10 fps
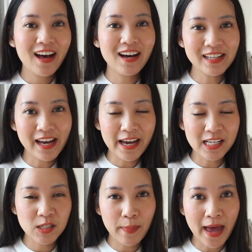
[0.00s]
a Thai
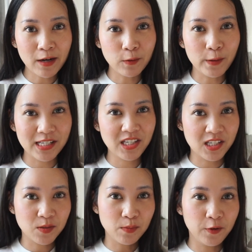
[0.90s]
expat who has
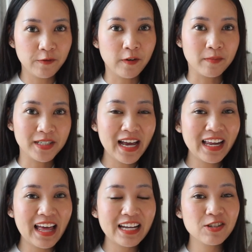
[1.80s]
just moved from
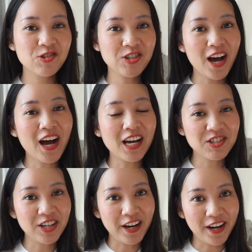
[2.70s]
Thailand to Shanghai,
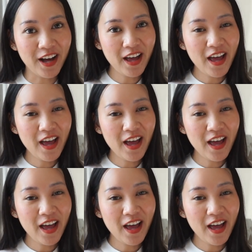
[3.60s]
China,